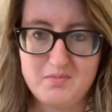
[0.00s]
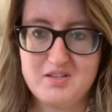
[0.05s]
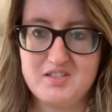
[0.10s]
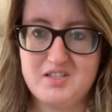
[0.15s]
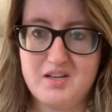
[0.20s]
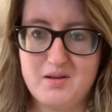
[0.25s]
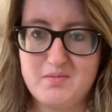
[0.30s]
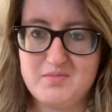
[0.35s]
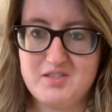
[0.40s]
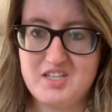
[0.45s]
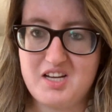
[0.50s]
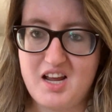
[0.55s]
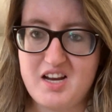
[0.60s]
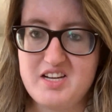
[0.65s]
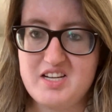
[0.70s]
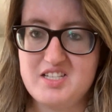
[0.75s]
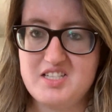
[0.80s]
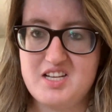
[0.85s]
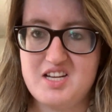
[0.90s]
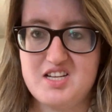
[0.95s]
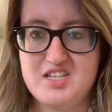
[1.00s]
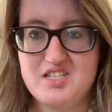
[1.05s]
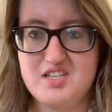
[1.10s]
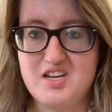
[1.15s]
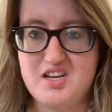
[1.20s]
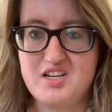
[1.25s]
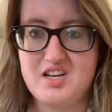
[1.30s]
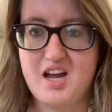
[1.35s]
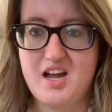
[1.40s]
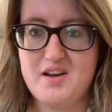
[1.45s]
museum studies
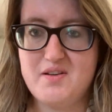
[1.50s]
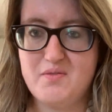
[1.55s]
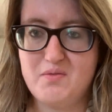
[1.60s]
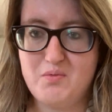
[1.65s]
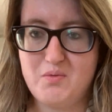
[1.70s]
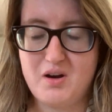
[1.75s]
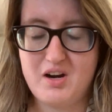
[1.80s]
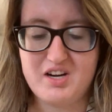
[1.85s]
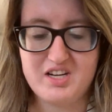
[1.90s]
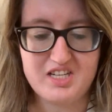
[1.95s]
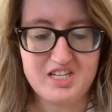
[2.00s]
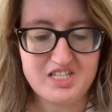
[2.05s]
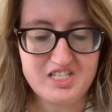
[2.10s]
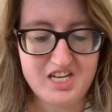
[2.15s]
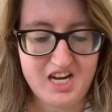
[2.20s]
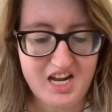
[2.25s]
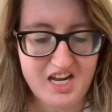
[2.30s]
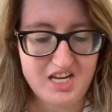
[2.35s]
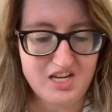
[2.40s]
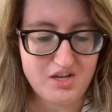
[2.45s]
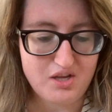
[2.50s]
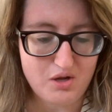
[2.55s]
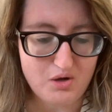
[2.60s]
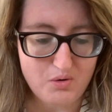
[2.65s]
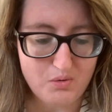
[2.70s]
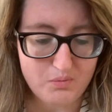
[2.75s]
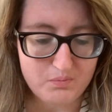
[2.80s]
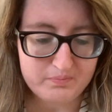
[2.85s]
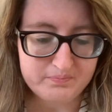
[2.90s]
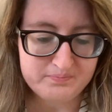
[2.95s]
is and kind of where it can take
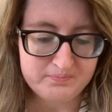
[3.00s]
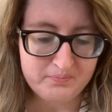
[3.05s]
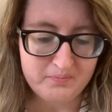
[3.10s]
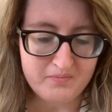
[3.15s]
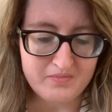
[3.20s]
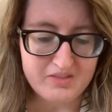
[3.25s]
you.